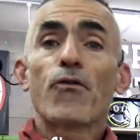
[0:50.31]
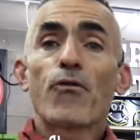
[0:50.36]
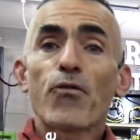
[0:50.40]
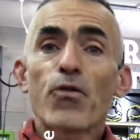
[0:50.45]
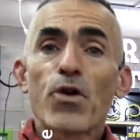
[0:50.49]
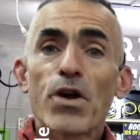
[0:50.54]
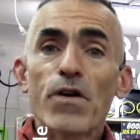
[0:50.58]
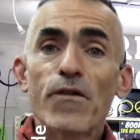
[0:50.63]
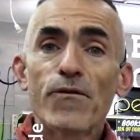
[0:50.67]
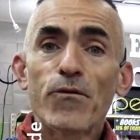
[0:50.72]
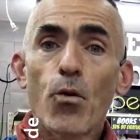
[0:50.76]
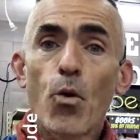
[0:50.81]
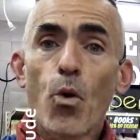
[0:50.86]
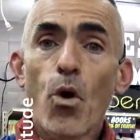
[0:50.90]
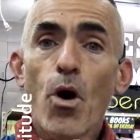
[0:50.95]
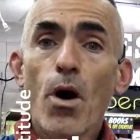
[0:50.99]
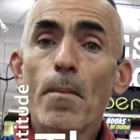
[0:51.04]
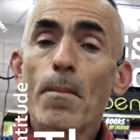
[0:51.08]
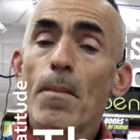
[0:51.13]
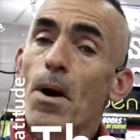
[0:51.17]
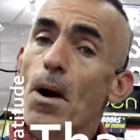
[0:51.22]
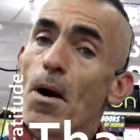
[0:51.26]

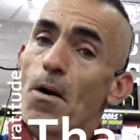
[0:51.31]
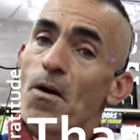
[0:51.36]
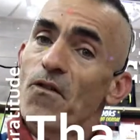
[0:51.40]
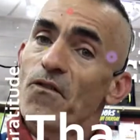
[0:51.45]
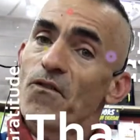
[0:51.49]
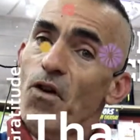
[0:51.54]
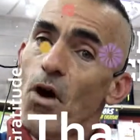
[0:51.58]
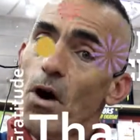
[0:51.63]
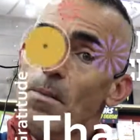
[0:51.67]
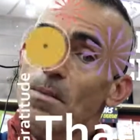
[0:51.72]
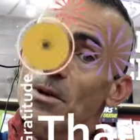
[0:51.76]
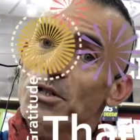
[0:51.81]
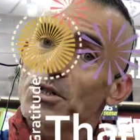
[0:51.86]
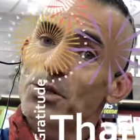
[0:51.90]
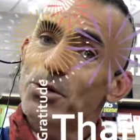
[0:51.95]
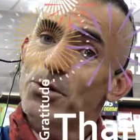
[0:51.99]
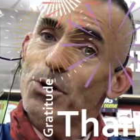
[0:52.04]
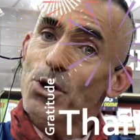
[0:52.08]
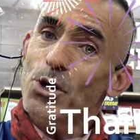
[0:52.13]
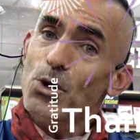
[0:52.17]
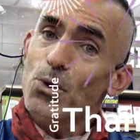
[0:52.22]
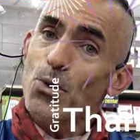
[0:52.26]
free-form,
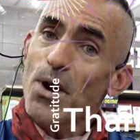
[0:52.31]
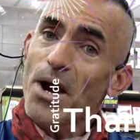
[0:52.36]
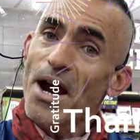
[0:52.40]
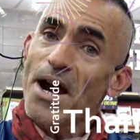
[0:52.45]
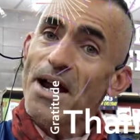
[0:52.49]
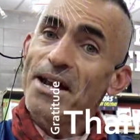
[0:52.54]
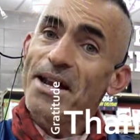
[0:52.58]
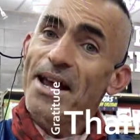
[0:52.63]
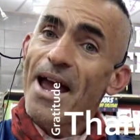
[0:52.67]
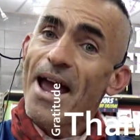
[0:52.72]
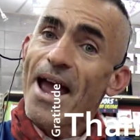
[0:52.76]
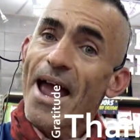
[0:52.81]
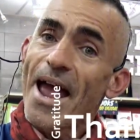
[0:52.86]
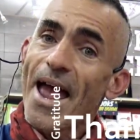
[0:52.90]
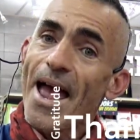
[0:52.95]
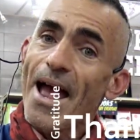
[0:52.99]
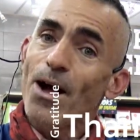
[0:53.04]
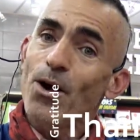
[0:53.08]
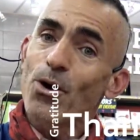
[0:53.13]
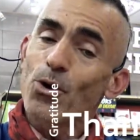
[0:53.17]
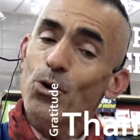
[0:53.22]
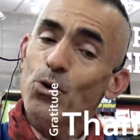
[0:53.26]
pharmaceutical grade
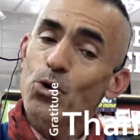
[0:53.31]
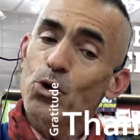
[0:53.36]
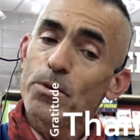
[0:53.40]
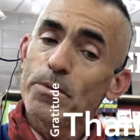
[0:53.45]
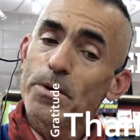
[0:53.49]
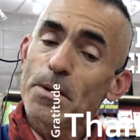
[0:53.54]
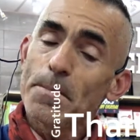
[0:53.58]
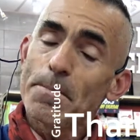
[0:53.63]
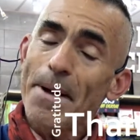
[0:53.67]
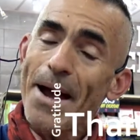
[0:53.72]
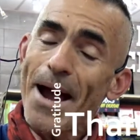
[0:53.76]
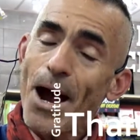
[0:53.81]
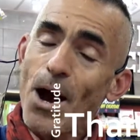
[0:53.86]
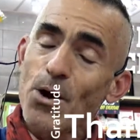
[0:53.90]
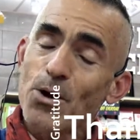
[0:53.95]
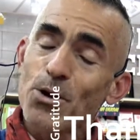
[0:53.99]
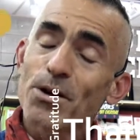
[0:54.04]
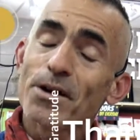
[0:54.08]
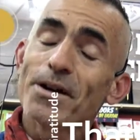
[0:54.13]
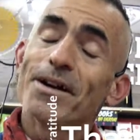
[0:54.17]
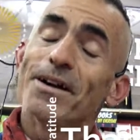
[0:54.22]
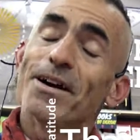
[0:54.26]
L-glutamine
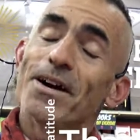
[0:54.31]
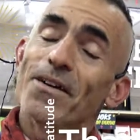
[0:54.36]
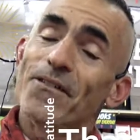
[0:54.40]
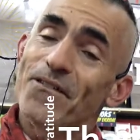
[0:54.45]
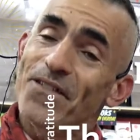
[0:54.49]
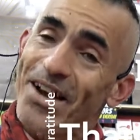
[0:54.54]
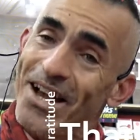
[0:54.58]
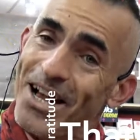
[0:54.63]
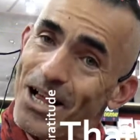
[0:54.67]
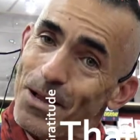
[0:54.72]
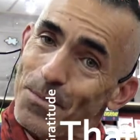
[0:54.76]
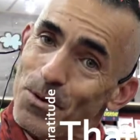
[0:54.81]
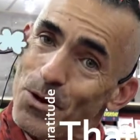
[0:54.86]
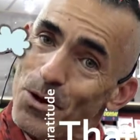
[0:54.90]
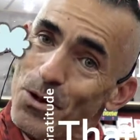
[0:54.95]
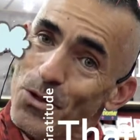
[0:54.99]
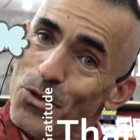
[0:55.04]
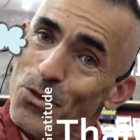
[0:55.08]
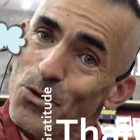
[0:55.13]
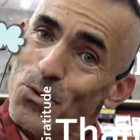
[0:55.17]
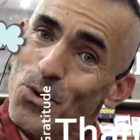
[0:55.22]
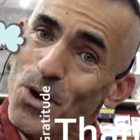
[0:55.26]
powder available
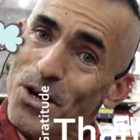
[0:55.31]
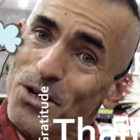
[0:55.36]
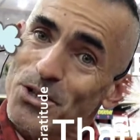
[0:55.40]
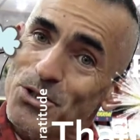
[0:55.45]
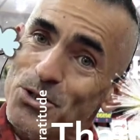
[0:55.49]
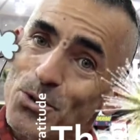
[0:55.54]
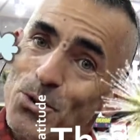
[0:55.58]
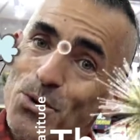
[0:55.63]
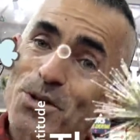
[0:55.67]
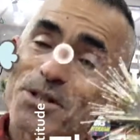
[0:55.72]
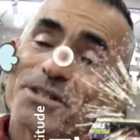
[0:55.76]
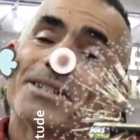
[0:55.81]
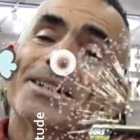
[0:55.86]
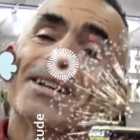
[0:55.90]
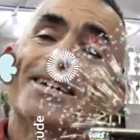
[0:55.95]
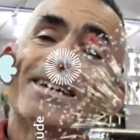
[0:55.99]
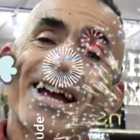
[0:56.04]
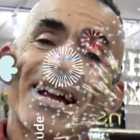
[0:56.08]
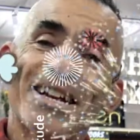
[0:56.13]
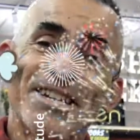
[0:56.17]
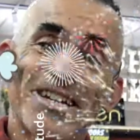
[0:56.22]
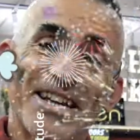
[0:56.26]
through our stores.
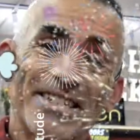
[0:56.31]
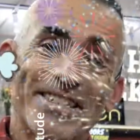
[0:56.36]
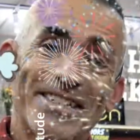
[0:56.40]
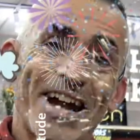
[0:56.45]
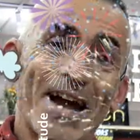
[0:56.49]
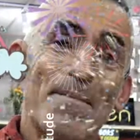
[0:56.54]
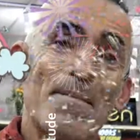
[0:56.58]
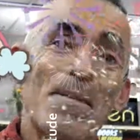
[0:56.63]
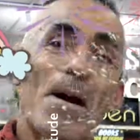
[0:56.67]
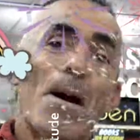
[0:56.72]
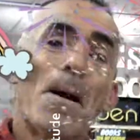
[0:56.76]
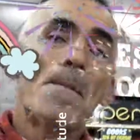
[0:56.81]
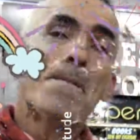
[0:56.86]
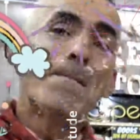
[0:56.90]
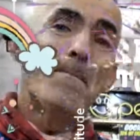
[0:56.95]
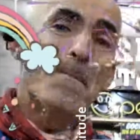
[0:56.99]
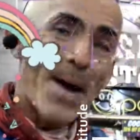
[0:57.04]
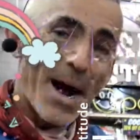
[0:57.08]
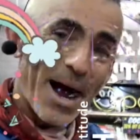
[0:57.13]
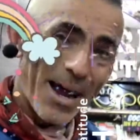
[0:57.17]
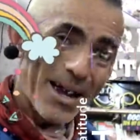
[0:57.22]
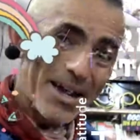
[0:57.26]
Catch you next time.
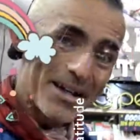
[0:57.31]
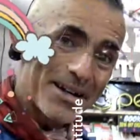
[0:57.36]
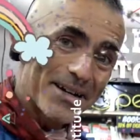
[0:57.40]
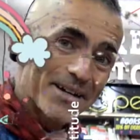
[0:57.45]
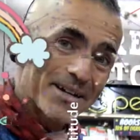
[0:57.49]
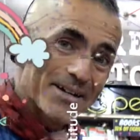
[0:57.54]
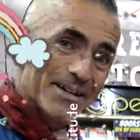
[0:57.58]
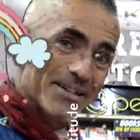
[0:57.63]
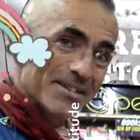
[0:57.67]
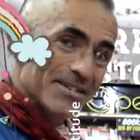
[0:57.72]
Bye.